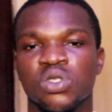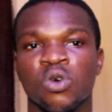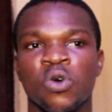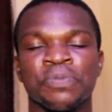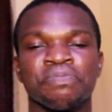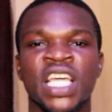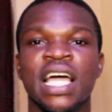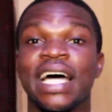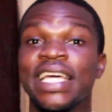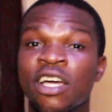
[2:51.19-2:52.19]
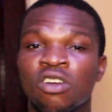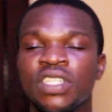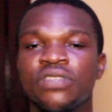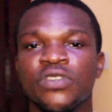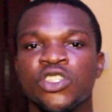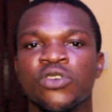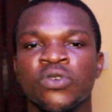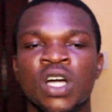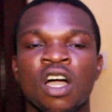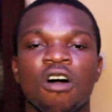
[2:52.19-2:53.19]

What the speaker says: So at the end of this video,